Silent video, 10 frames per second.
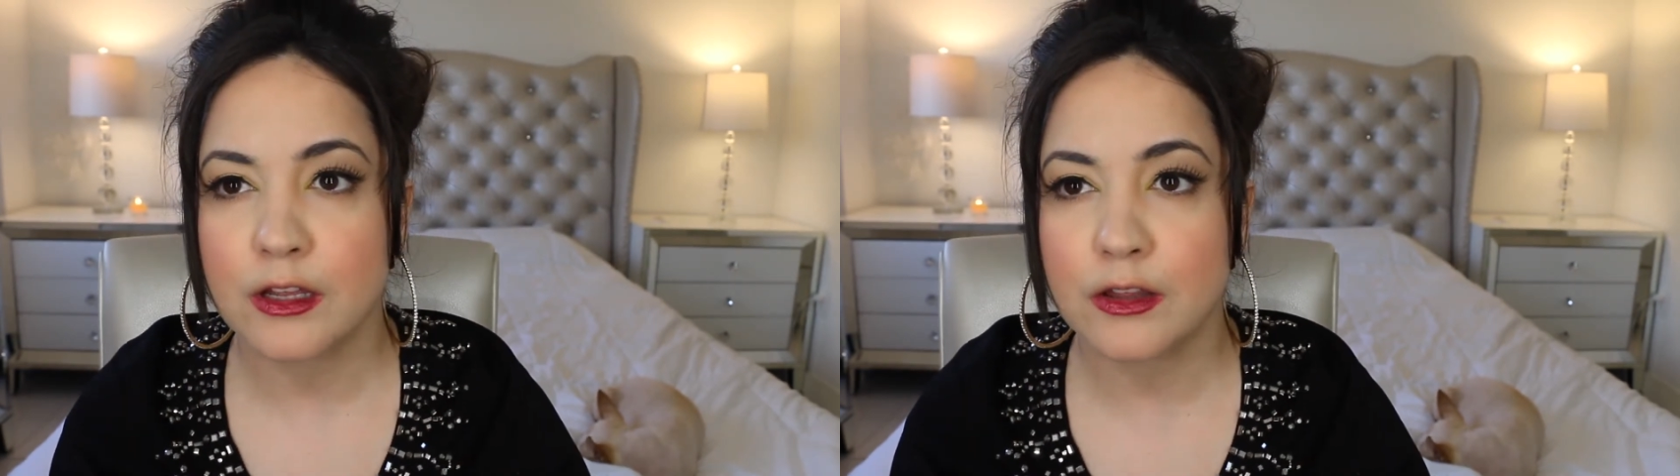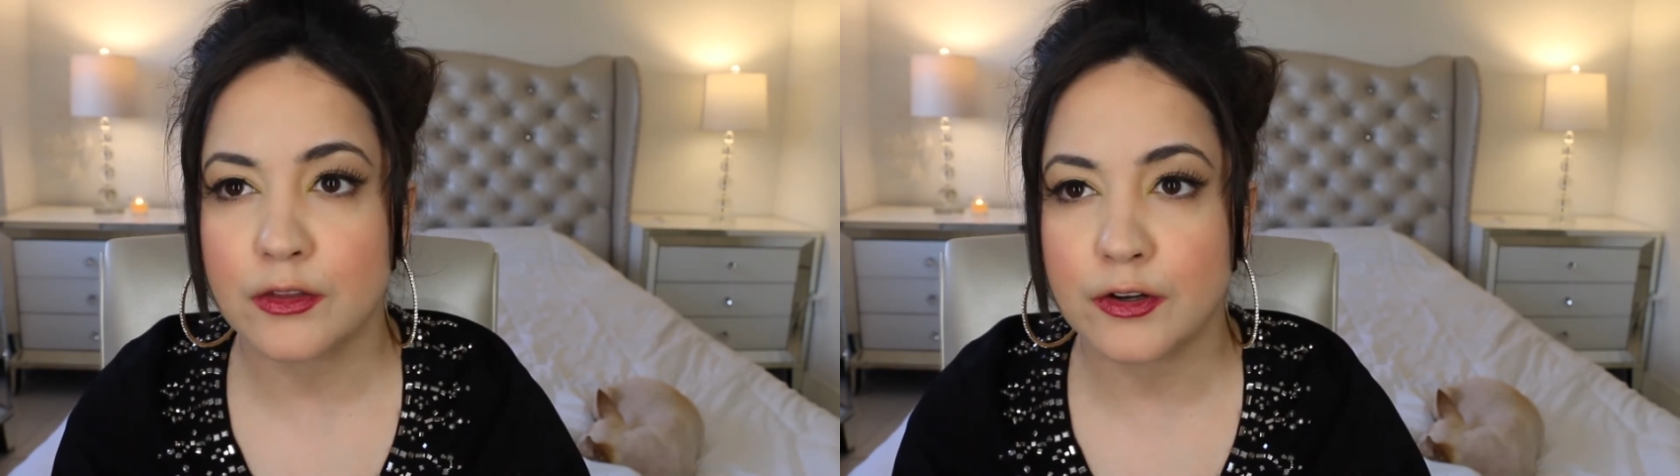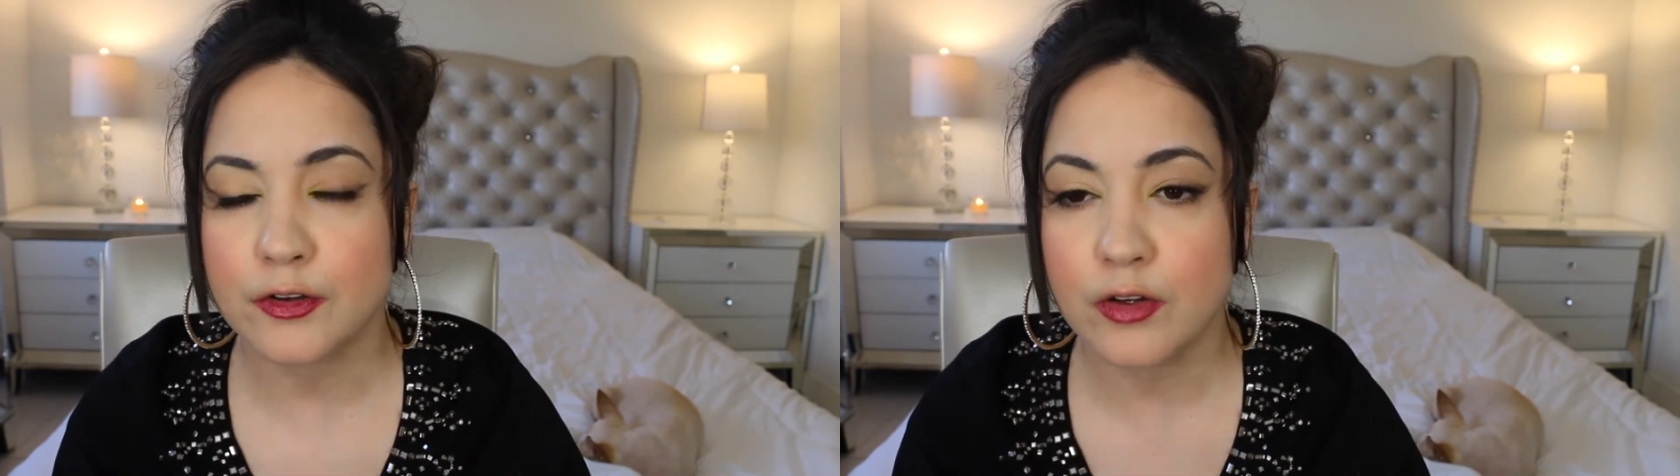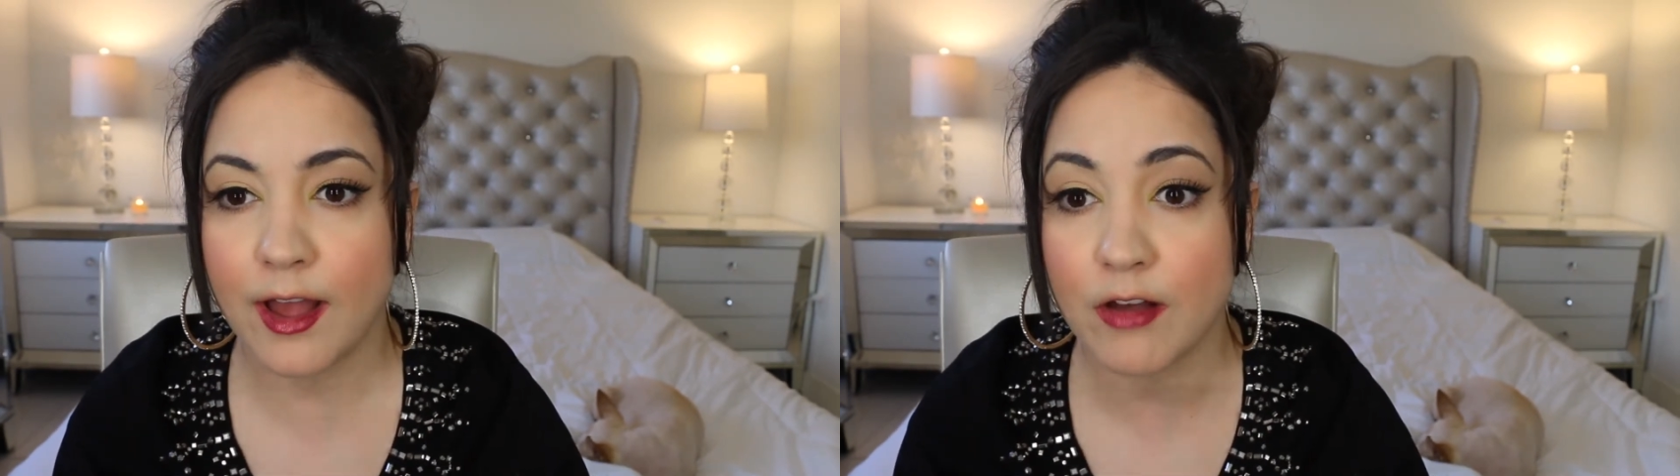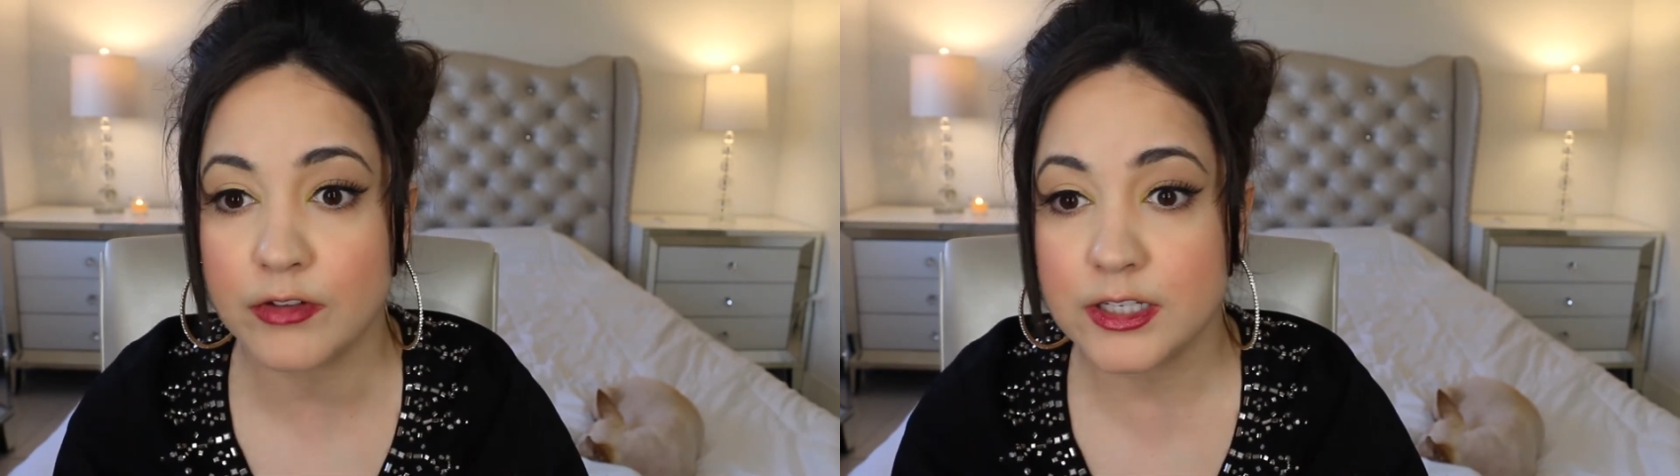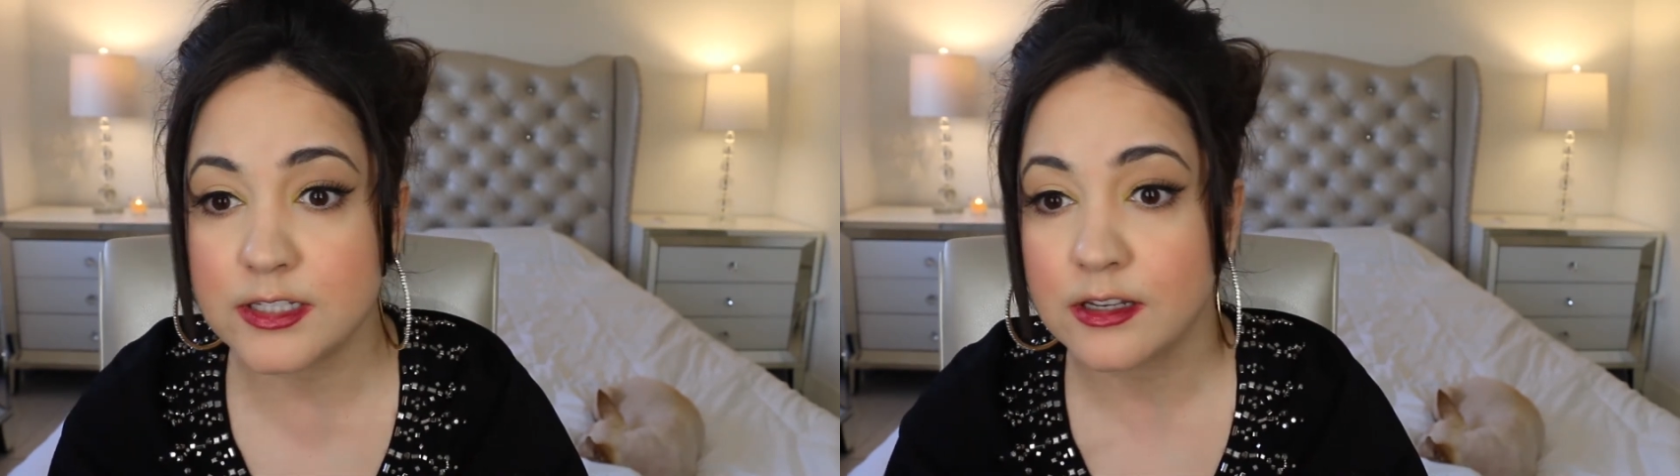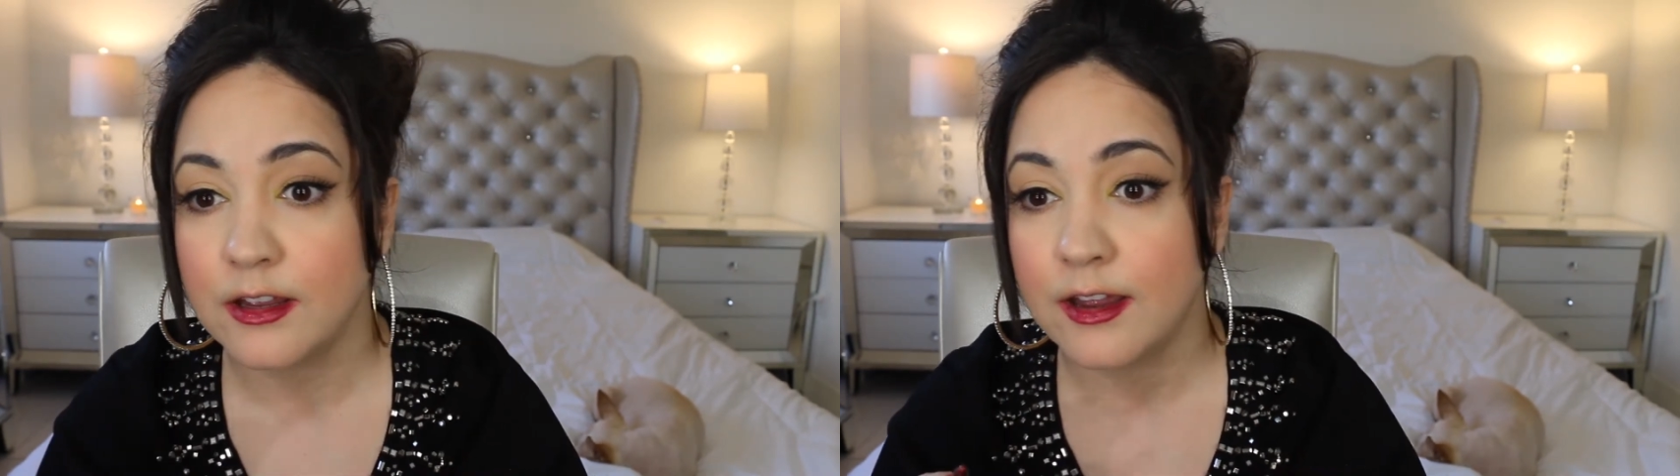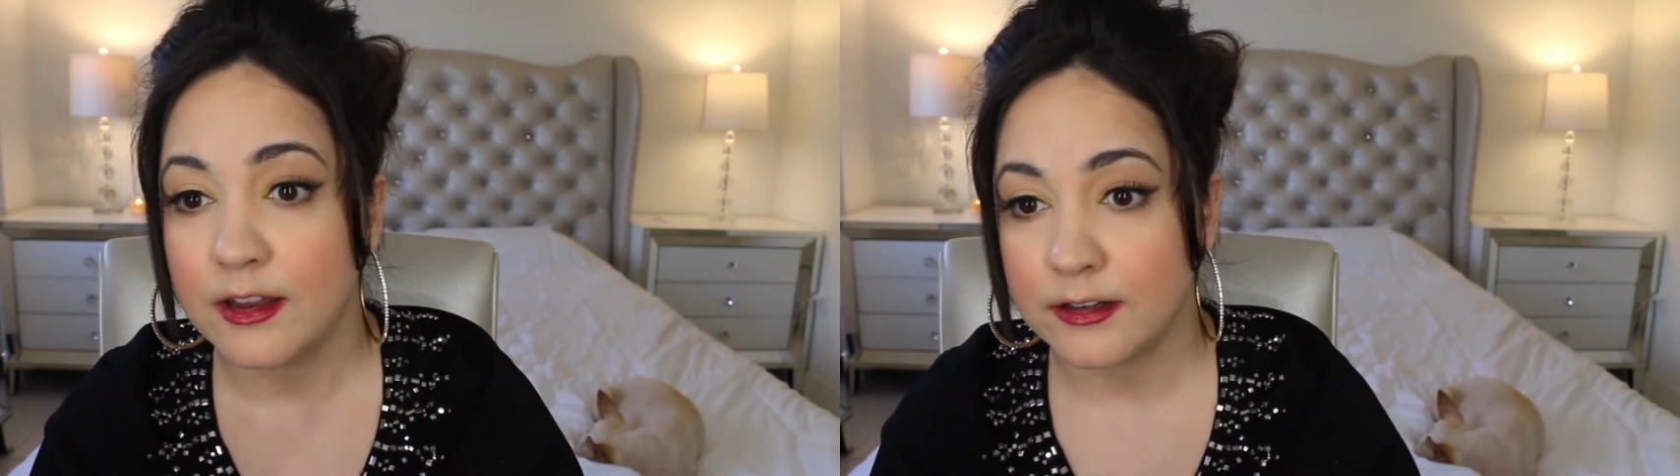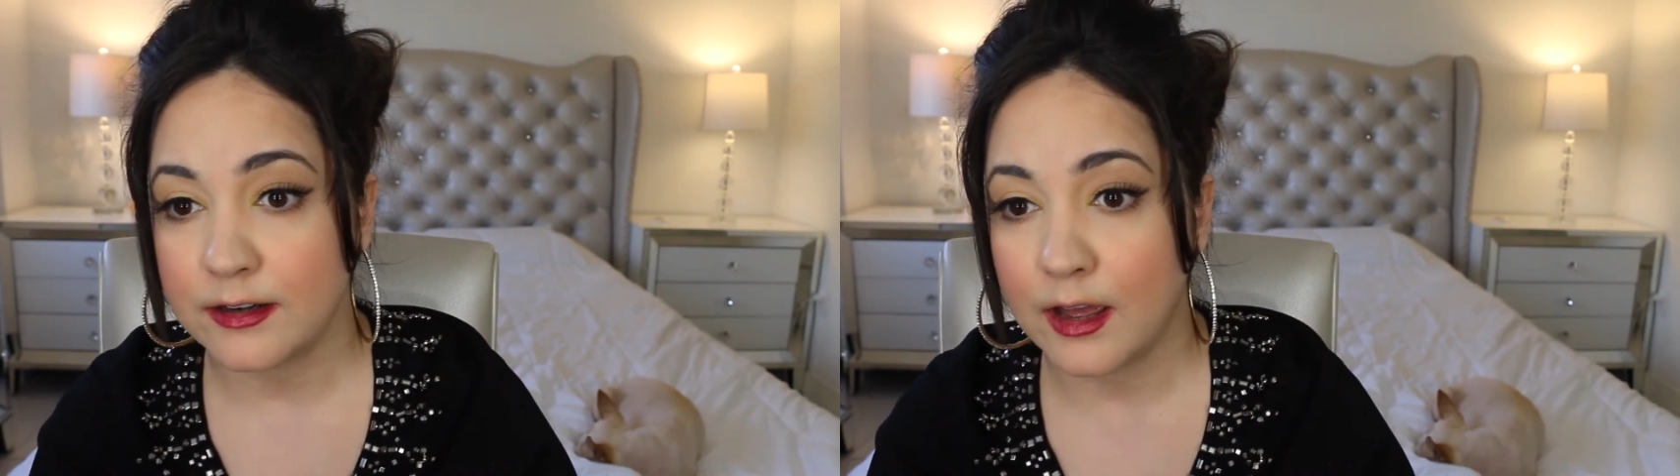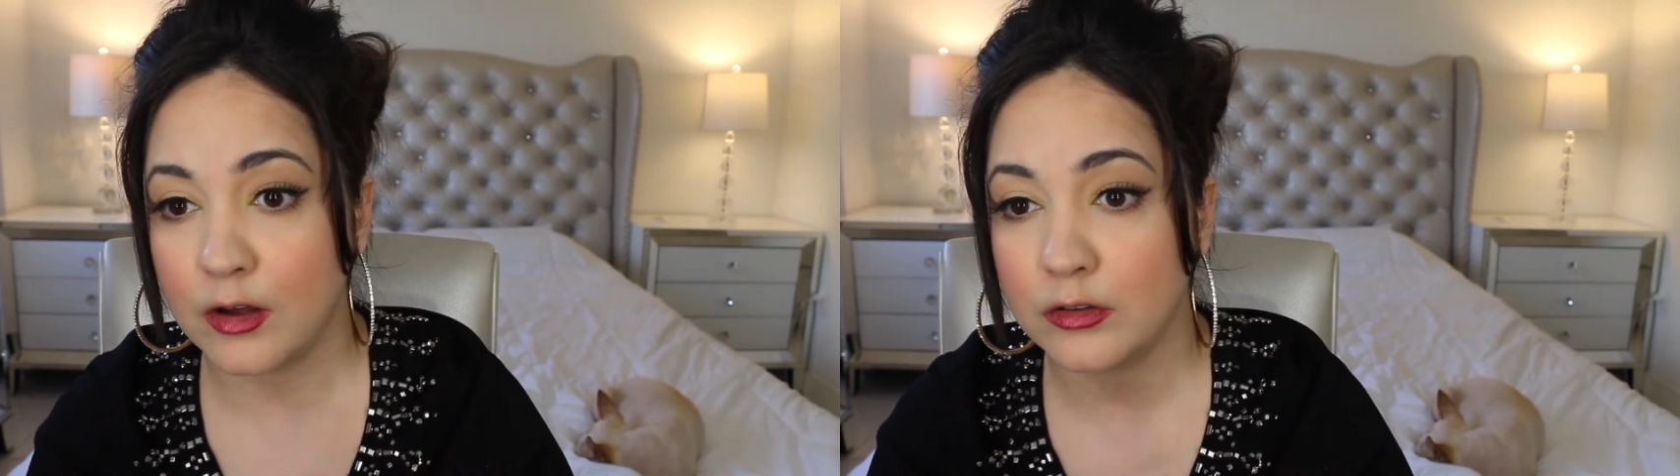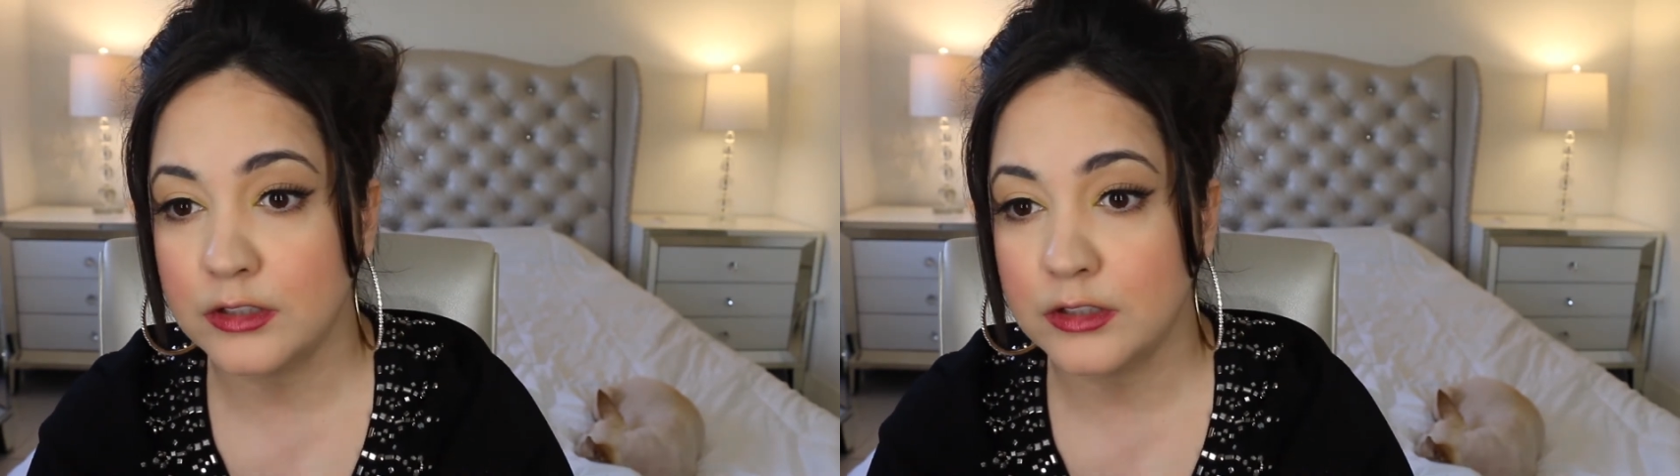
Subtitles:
And there you have it. Now